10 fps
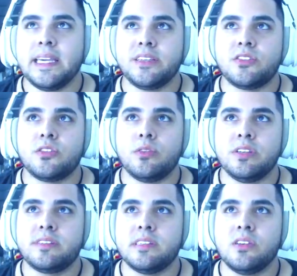takes
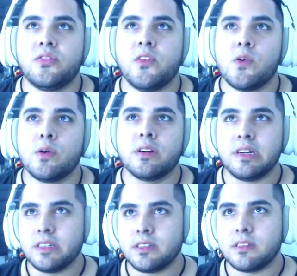3 C4
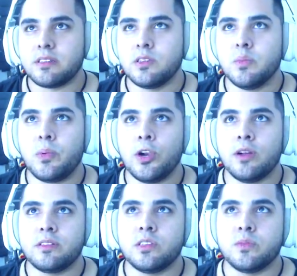
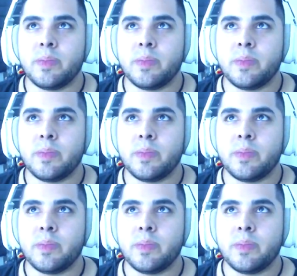to